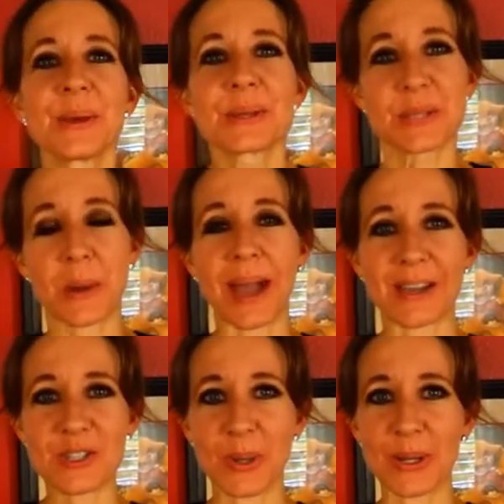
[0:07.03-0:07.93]
So
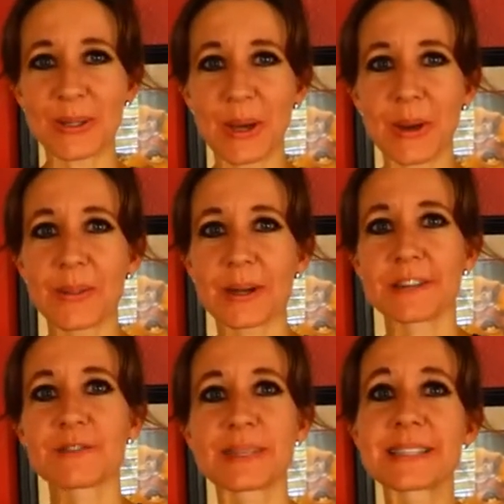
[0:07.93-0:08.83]
as you all know, there
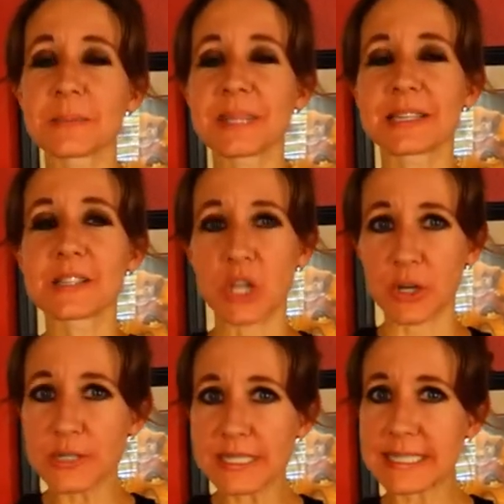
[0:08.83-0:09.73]
have been some things
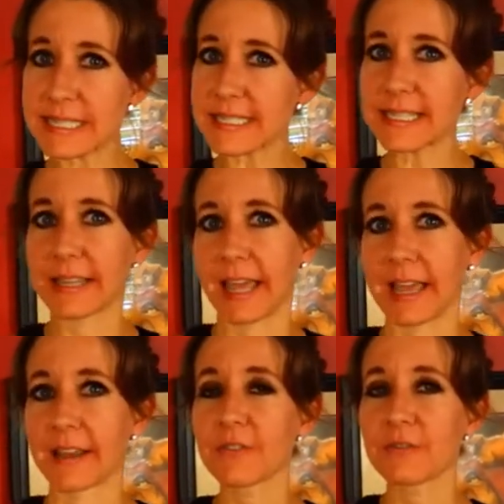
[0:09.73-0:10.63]
closed at
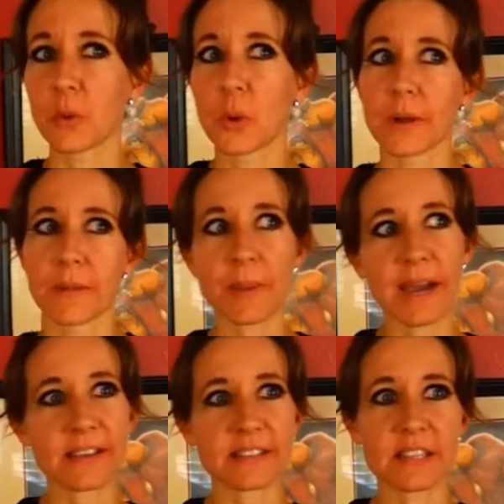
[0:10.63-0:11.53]
Disneyland for the
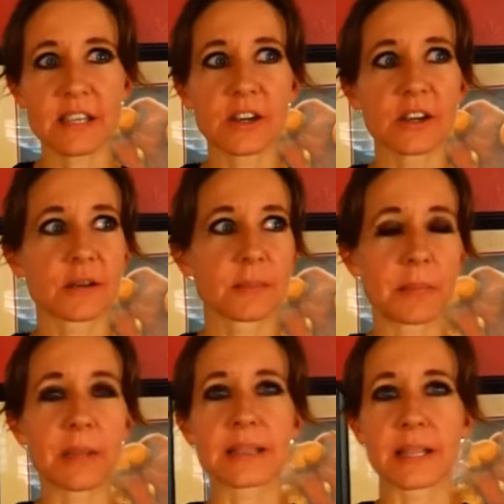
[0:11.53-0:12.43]
past year,
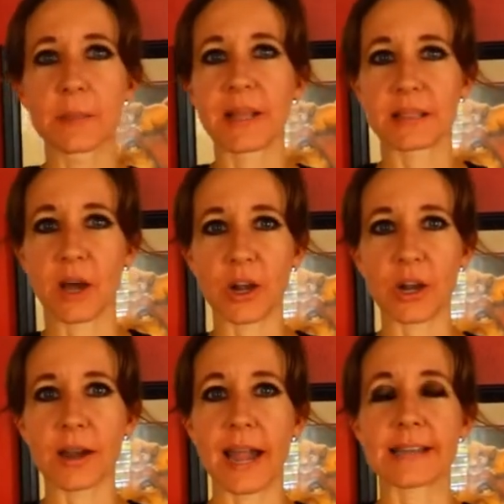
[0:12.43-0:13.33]
maybe a little bit
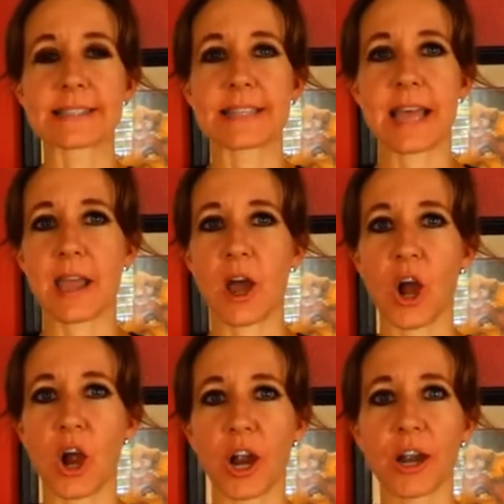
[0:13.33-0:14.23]
longer, as they
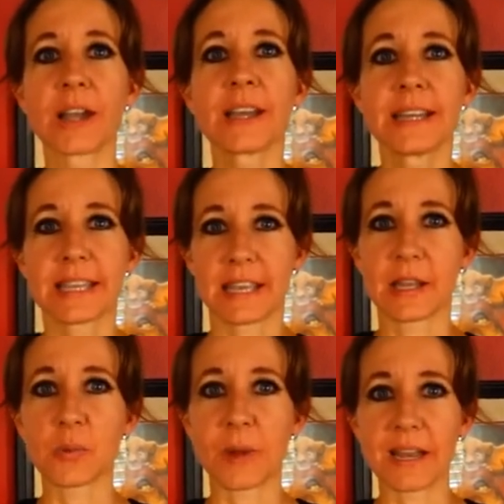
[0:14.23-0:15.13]
are
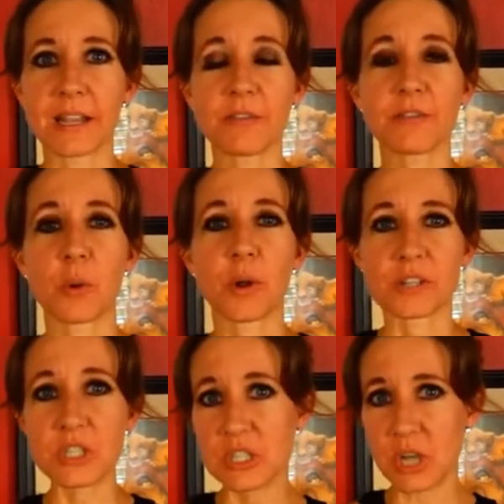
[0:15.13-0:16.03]
getting ready for
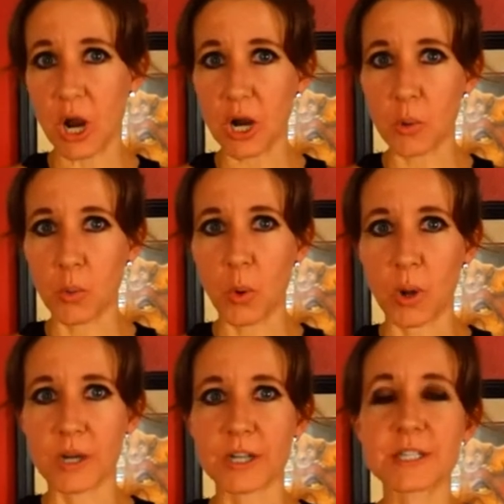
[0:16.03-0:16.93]
Star
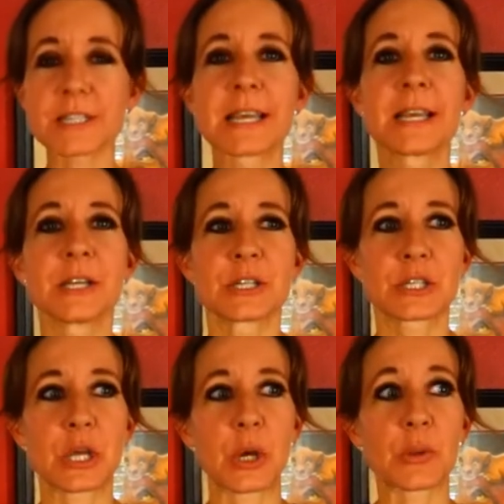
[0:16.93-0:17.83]
Wars.
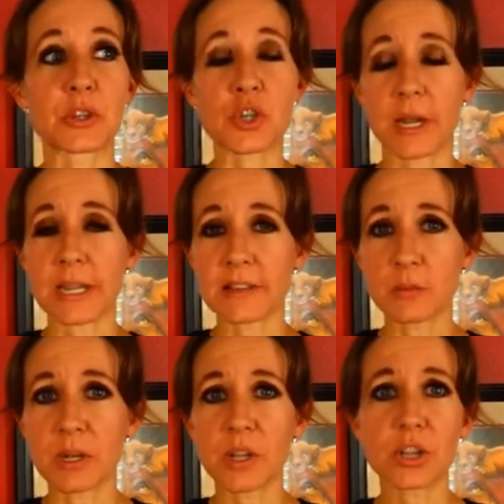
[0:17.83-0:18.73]
So the train has
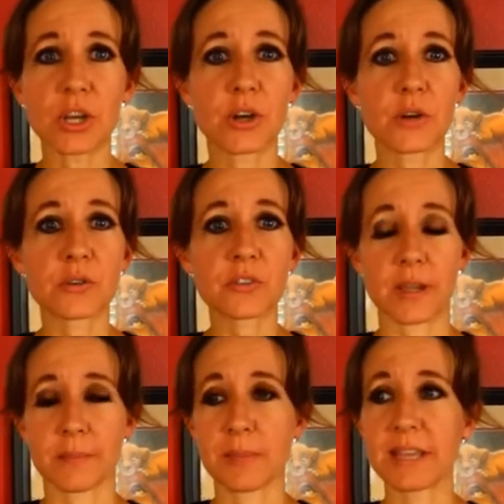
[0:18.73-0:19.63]
been closed.
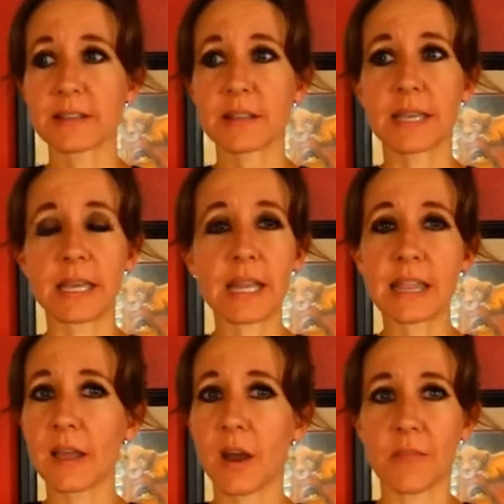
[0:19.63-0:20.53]
Basically
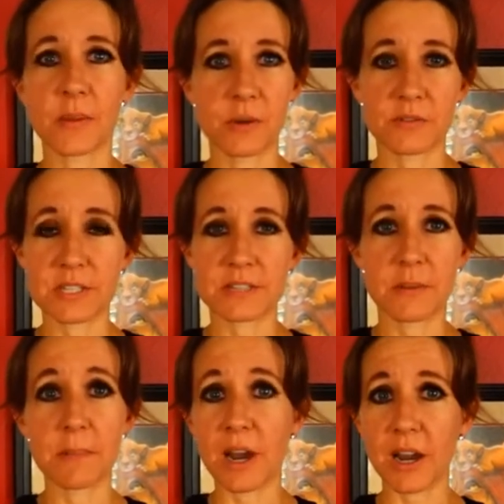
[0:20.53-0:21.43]
anything on the Rivers of
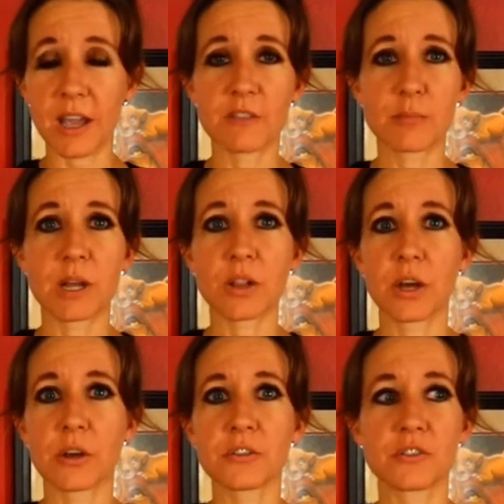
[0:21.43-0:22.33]
America have been
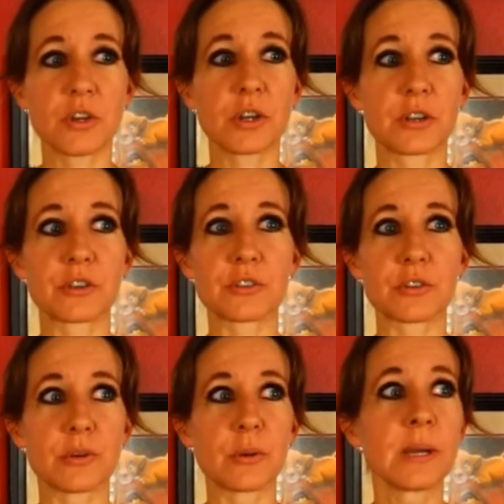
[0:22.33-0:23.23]
closed. You couldn't
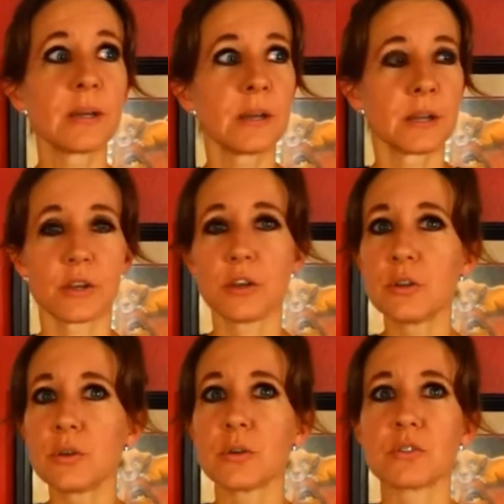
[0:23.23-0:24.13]
do
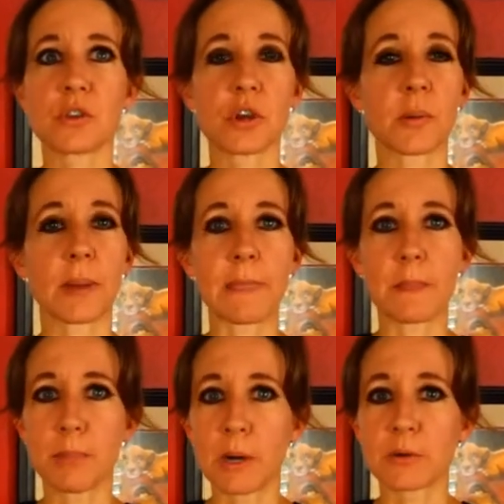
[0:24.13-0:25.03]
canoes, you couldn't ride the
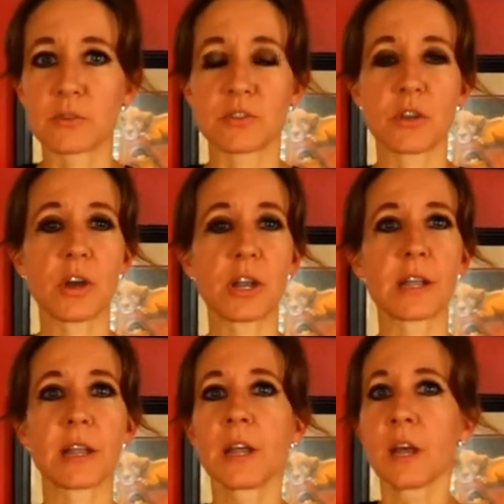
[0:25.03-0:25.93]
boats, you
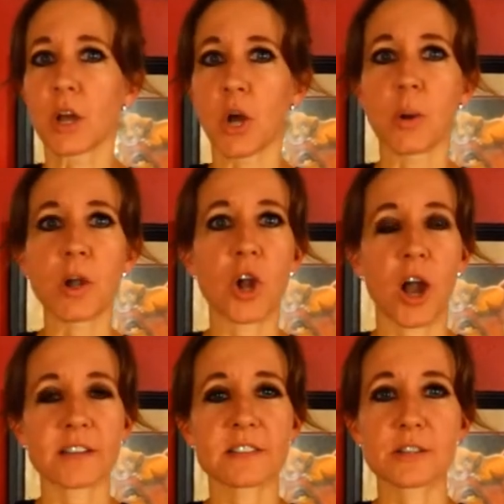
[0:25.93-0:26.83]
couldn't go
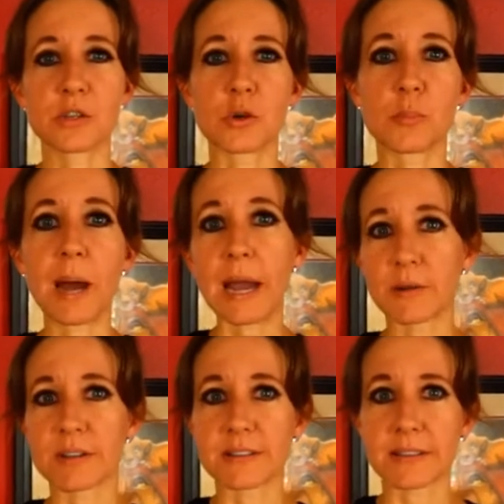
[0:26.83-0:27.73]
across to
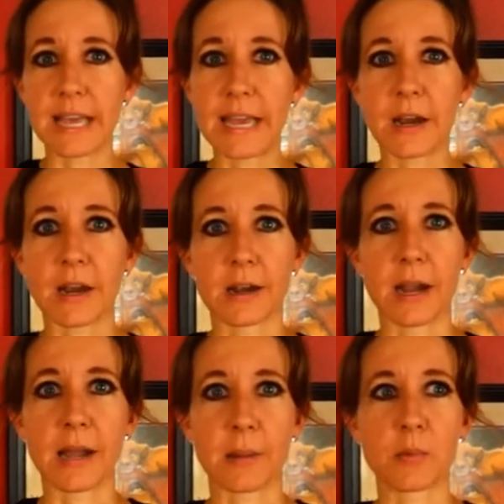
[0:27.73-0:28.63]
Pirate's Lair,
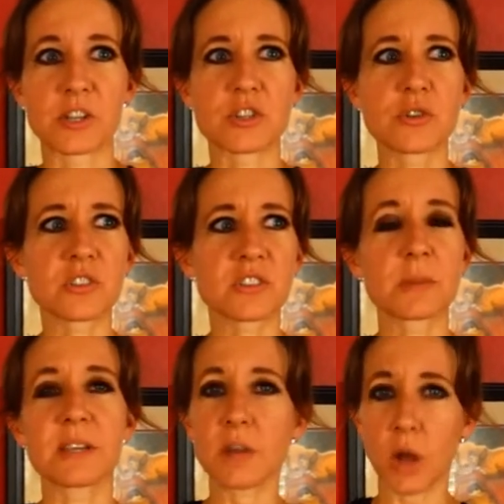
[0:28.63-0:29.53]
which used to
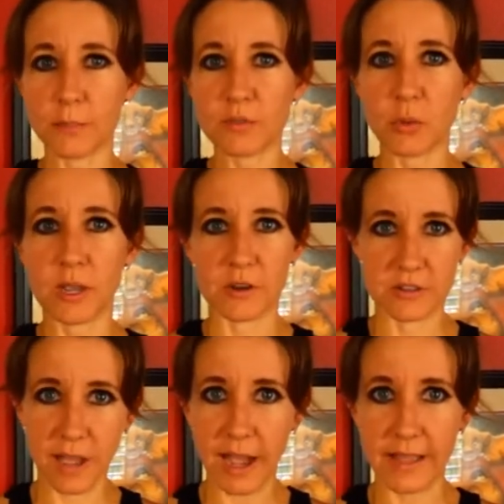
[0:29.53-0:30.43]
be Tom
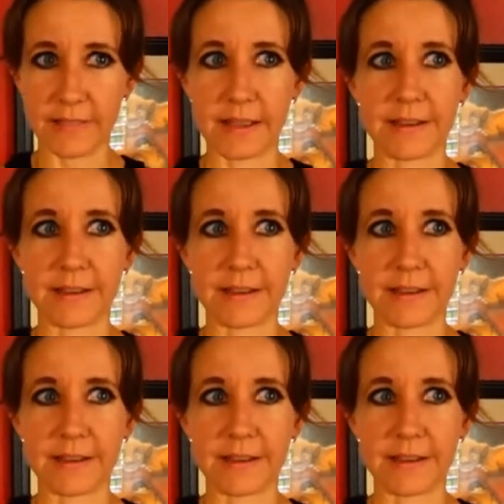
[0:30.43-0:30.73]
Sawyer's Island.